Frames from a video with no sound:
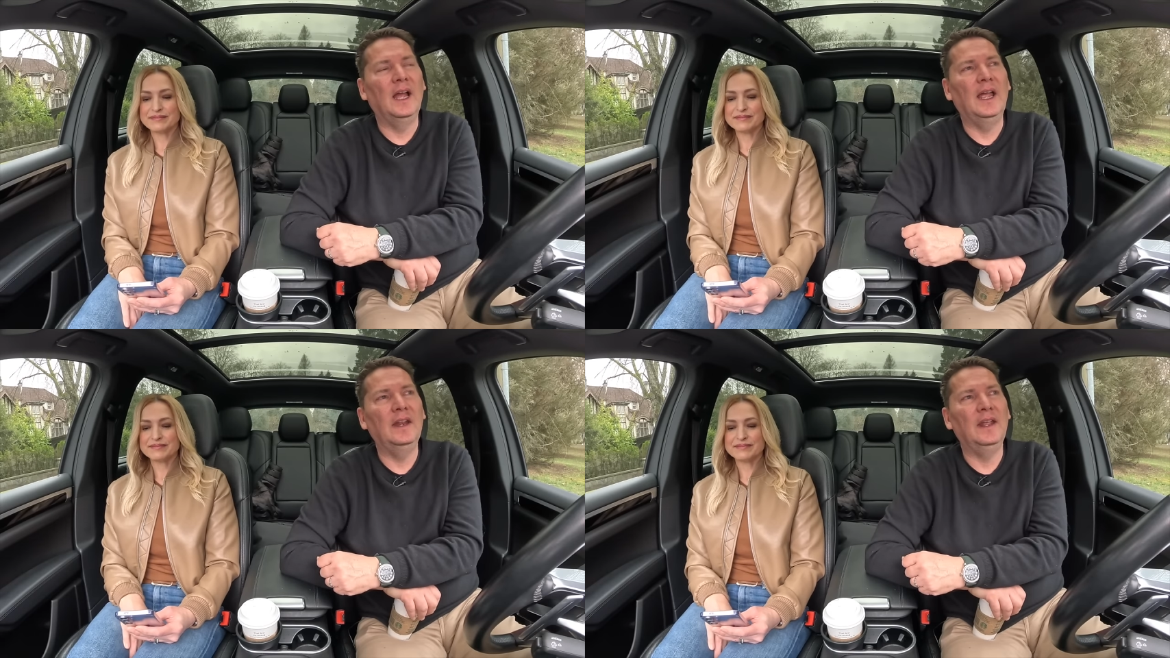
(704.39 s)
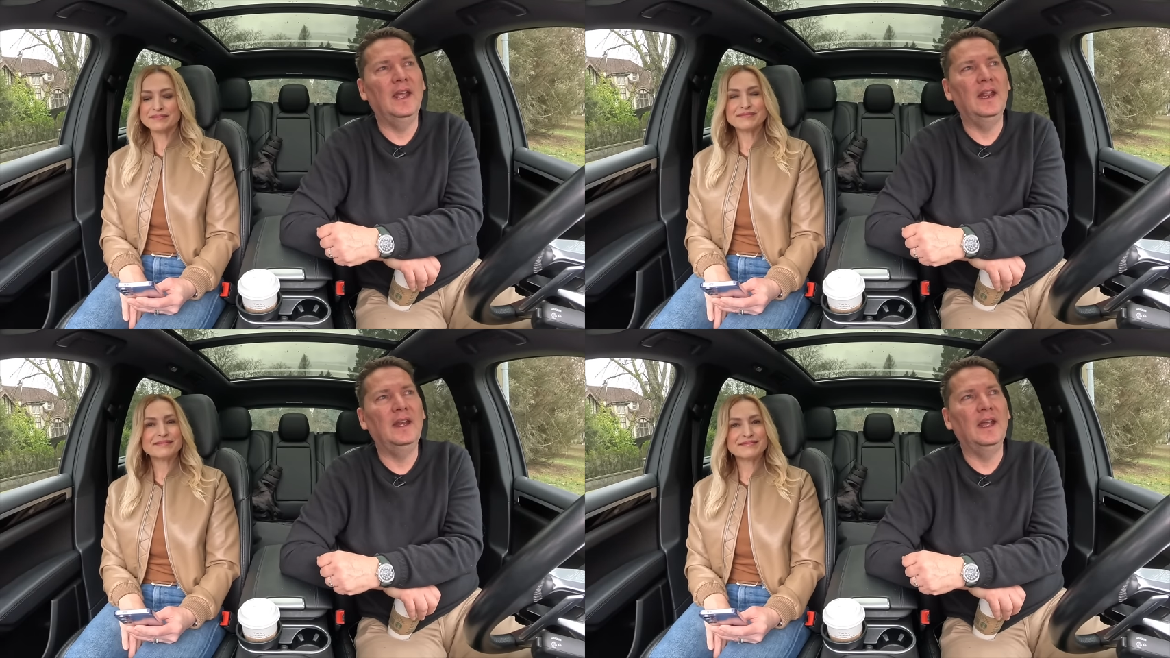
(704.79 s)
Speaker 1: And
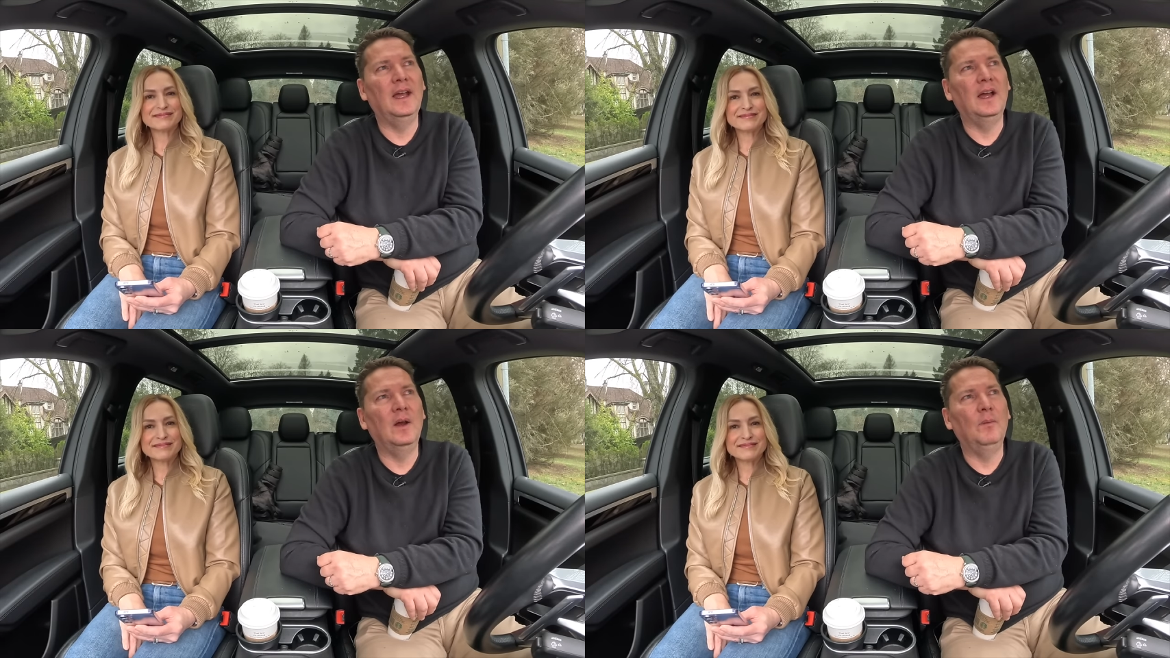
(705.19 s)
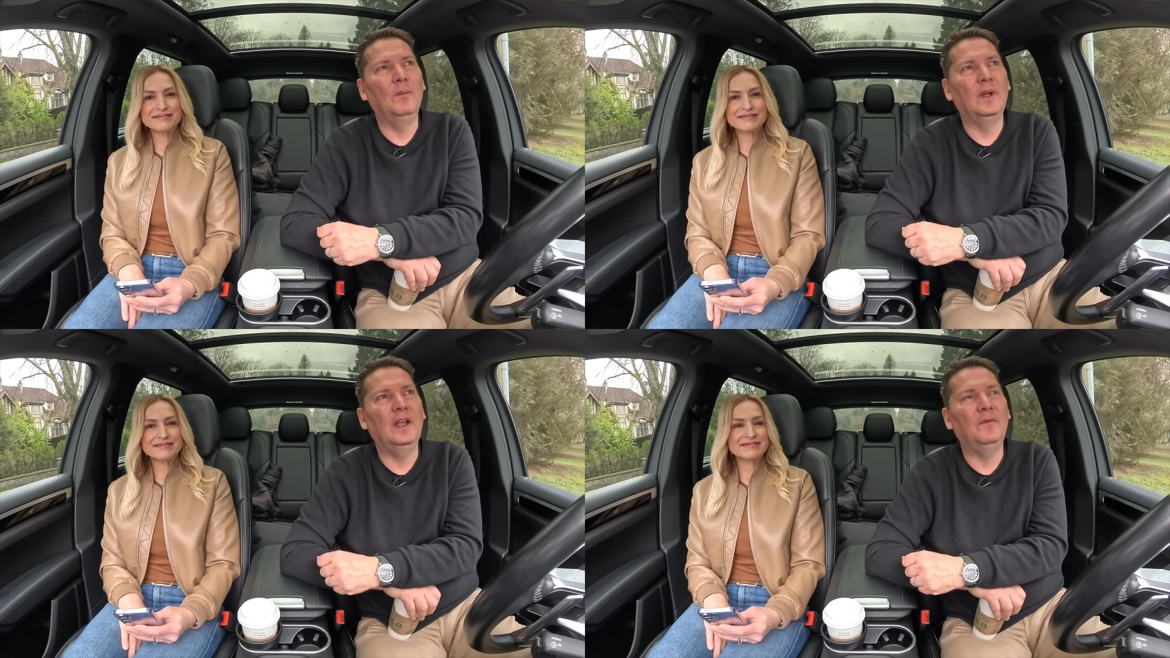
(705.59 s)
then
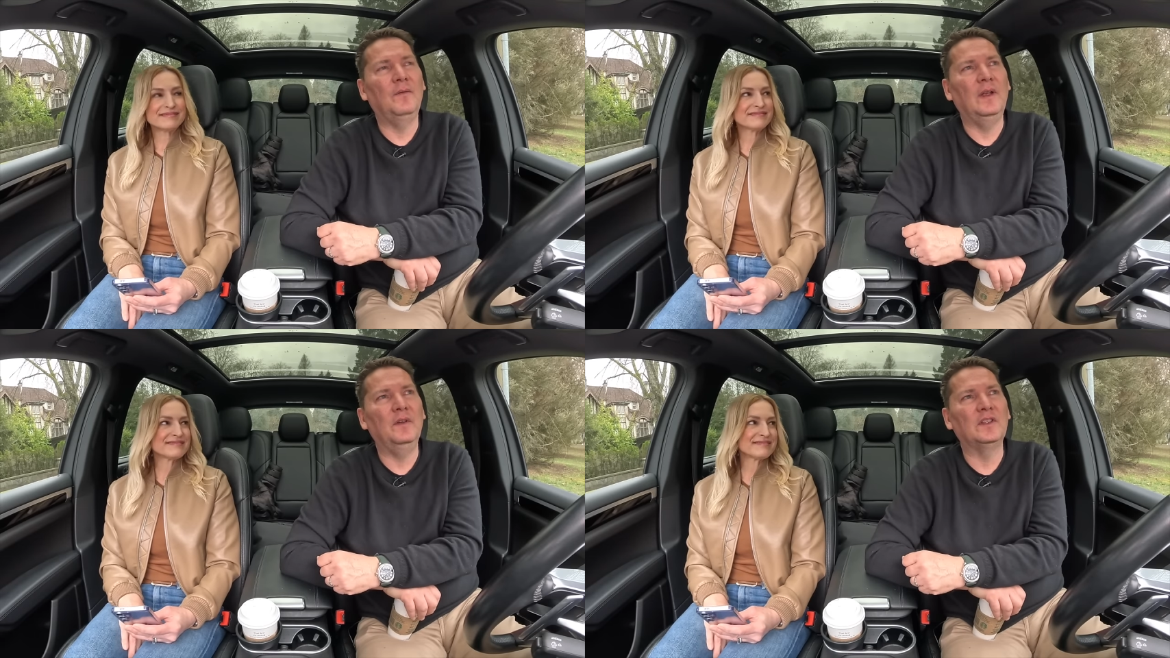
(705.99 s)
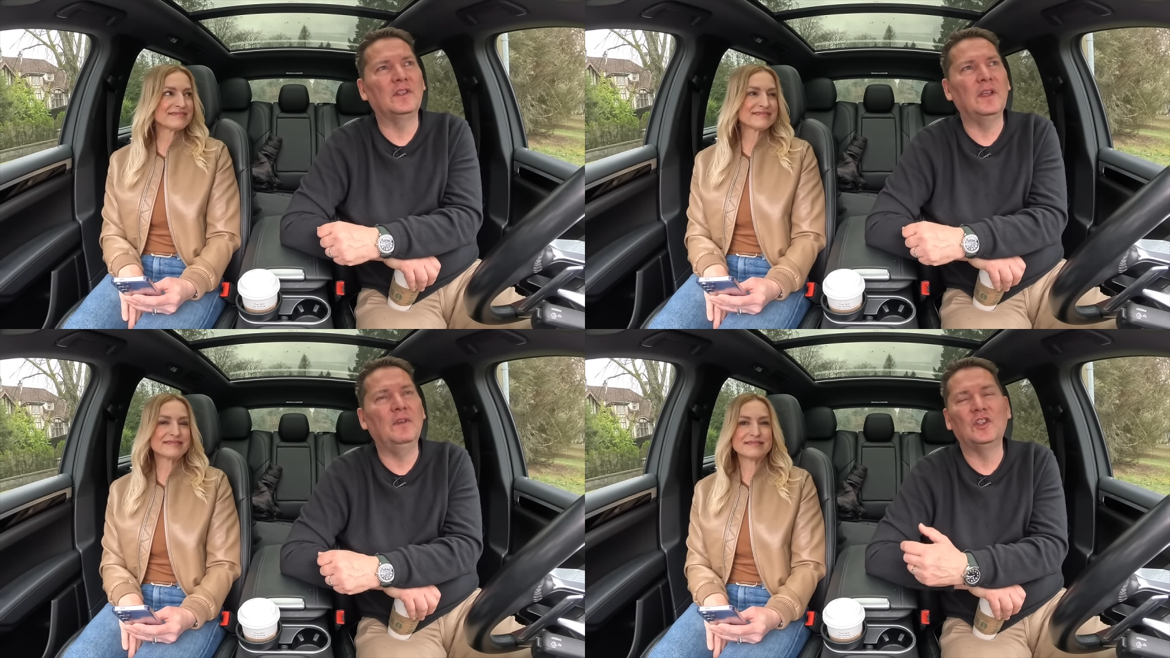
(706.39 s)
um, if, if
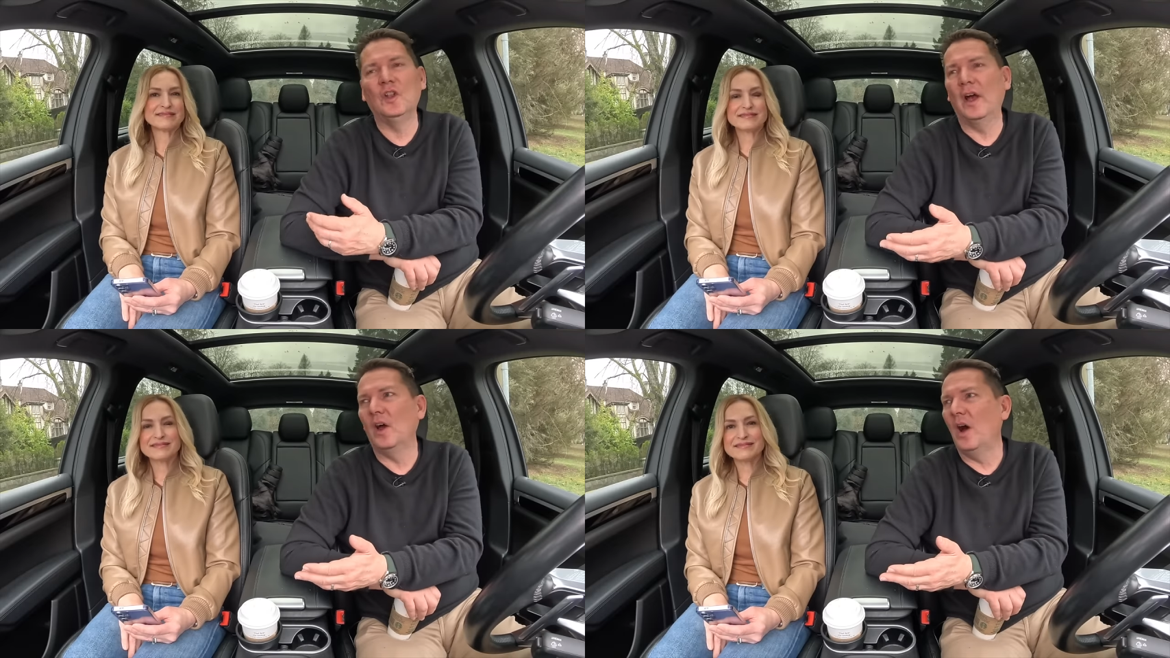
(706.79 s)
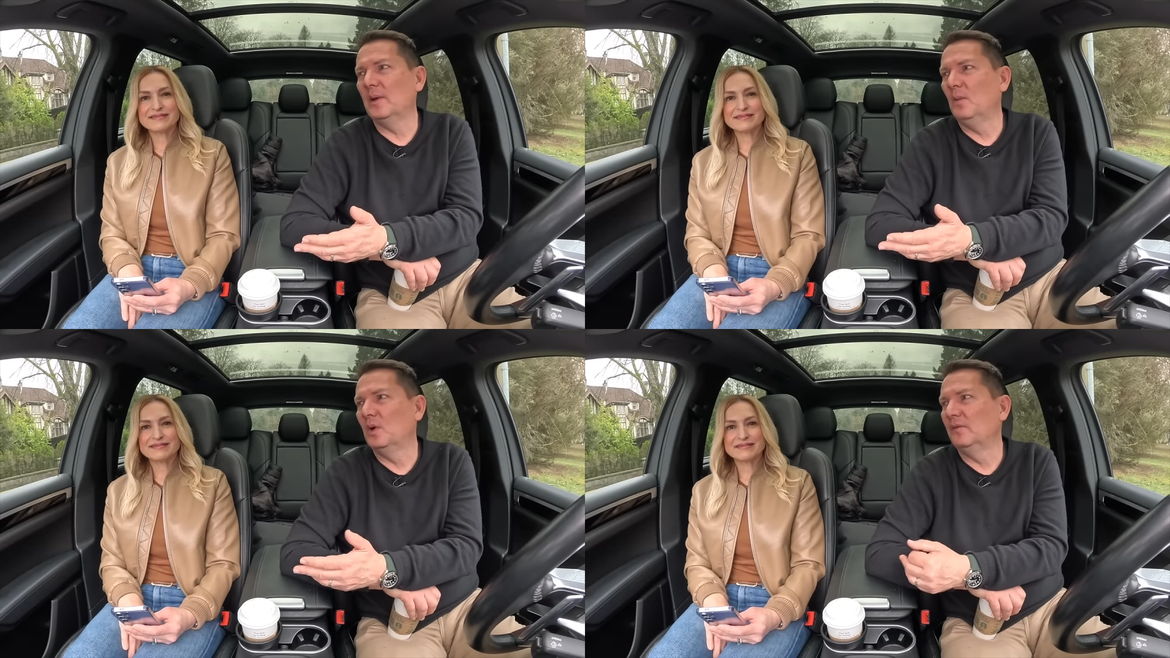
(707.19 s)
it's if if it's not
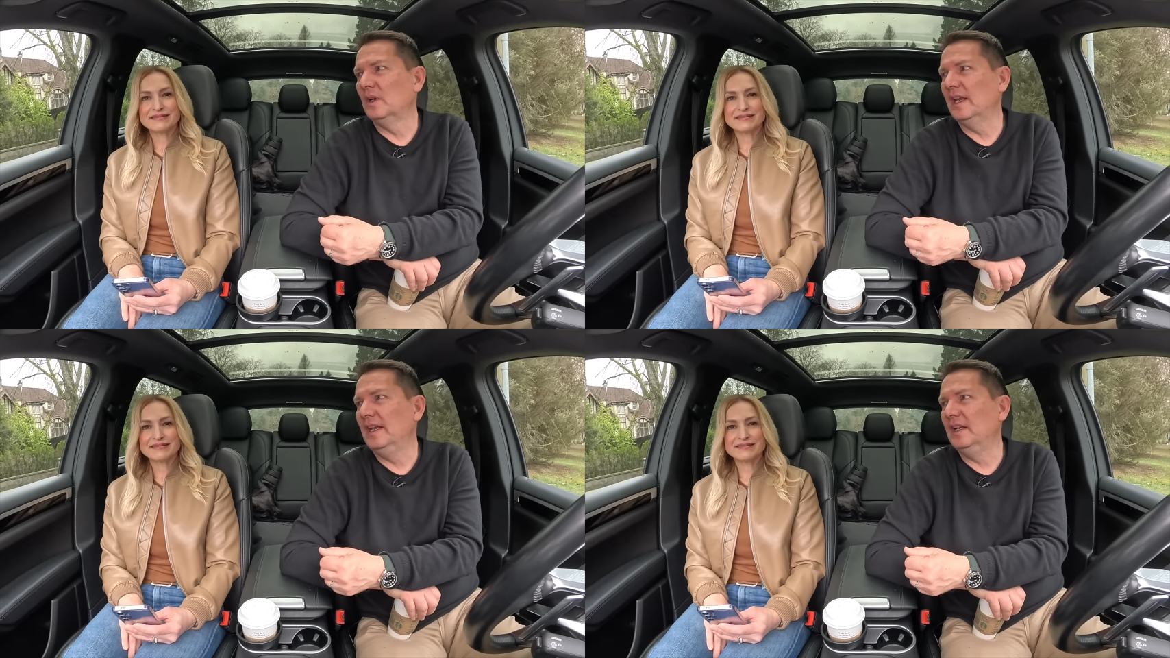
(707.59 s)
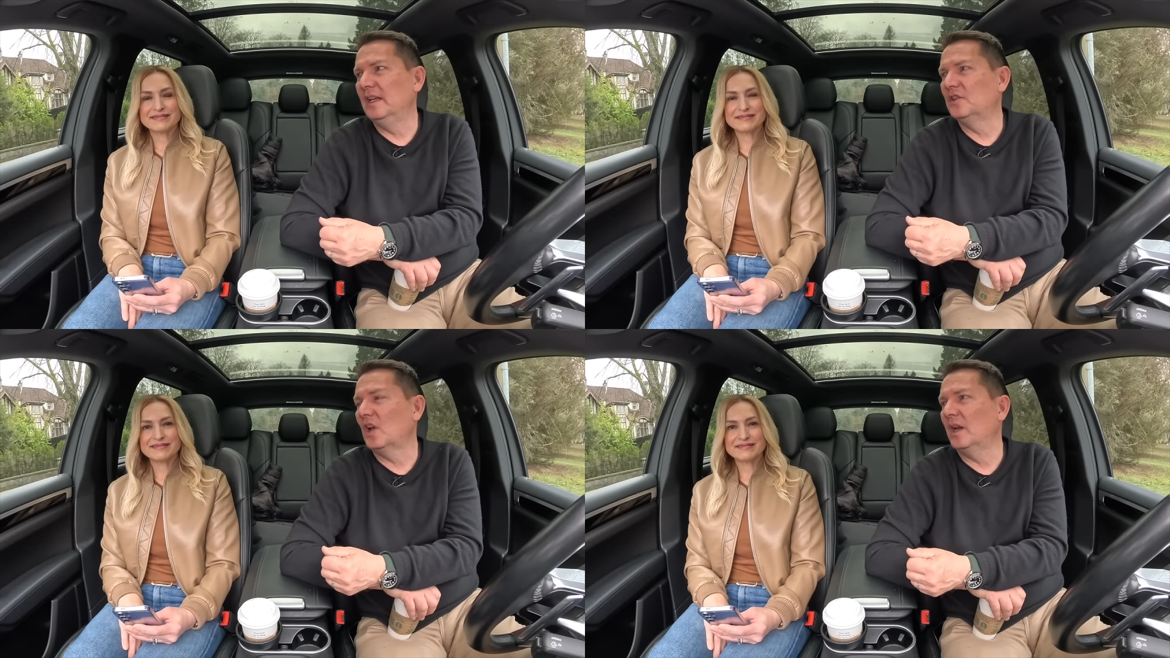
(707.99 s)
automotive
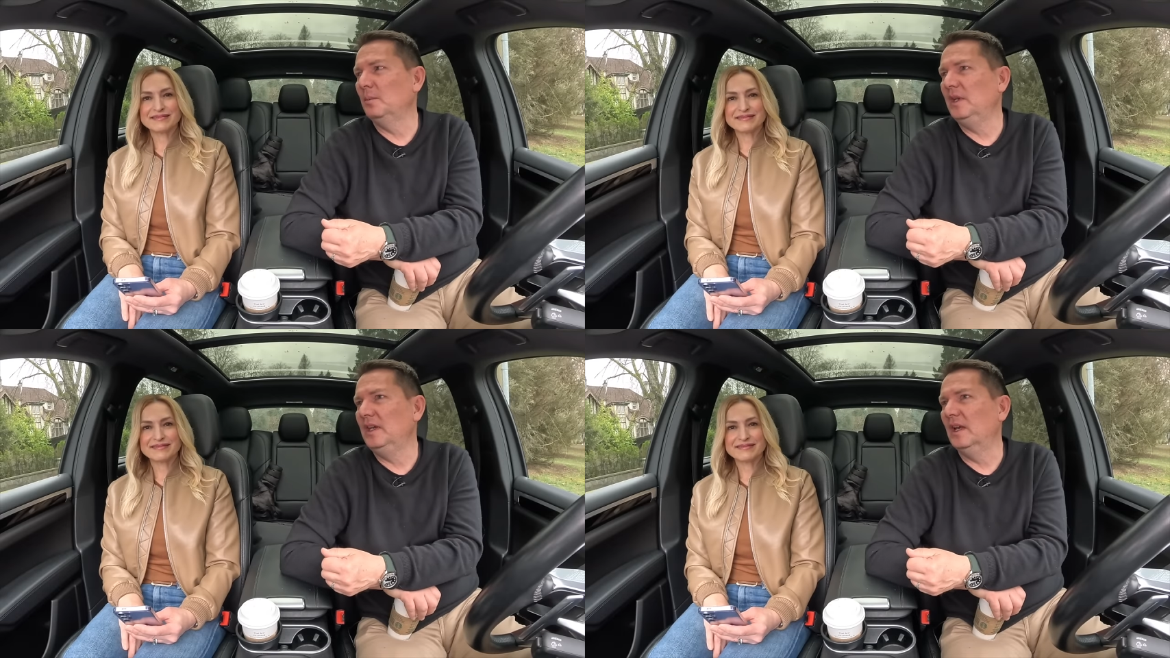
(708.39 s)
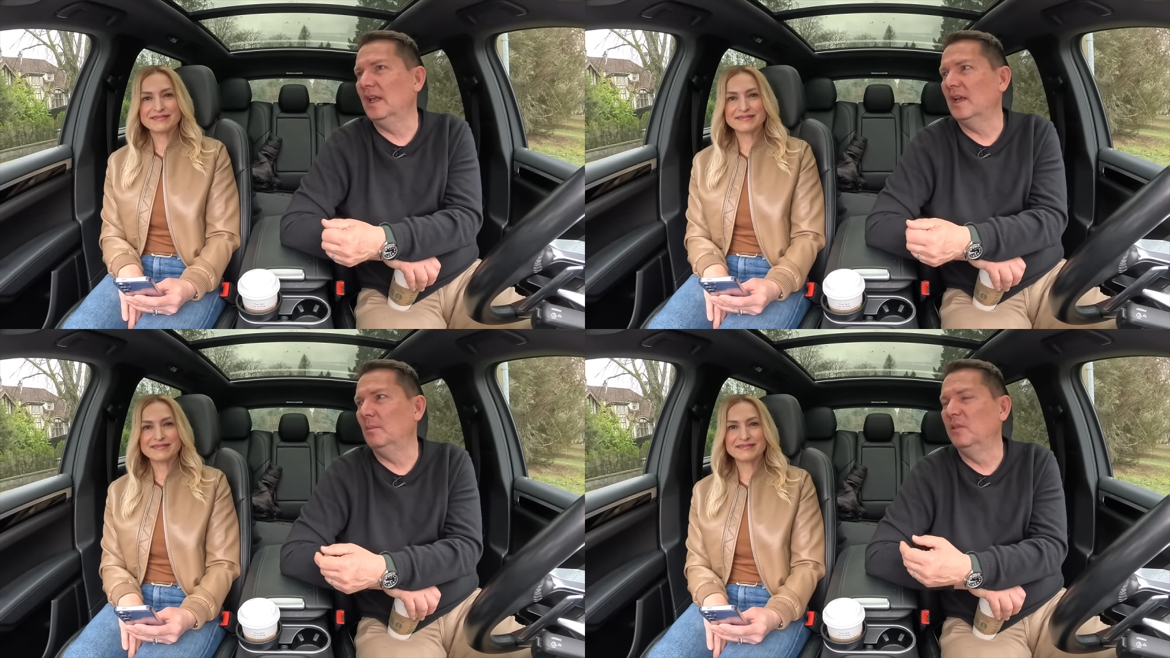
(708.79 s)
related, it's got to be
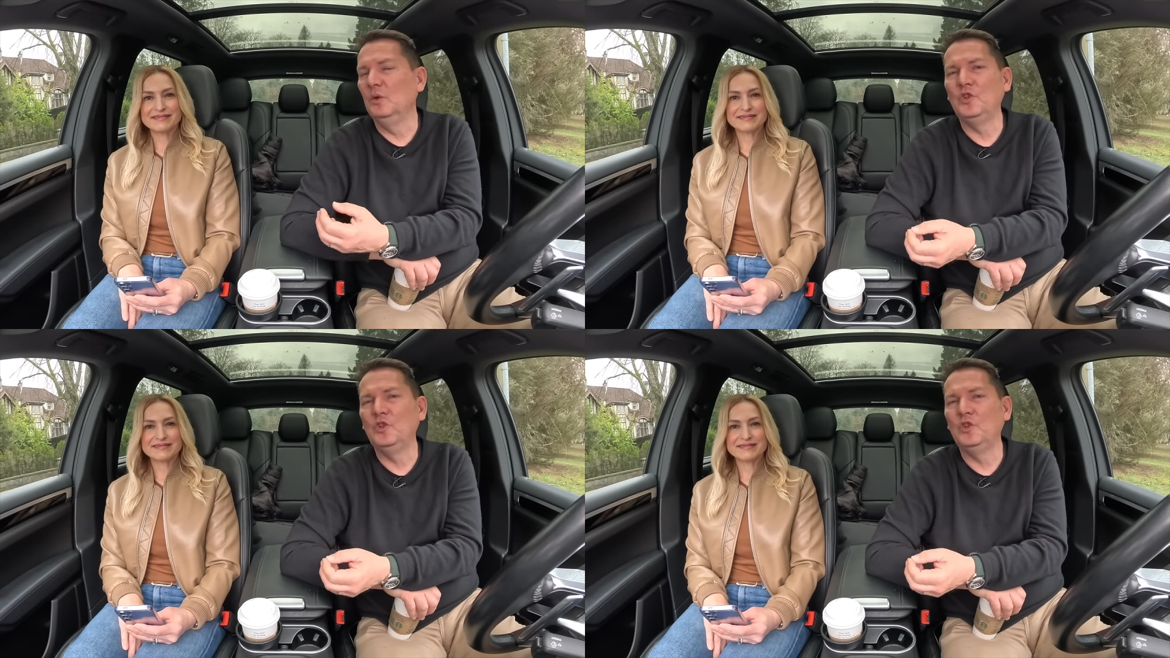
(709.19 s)
like a blue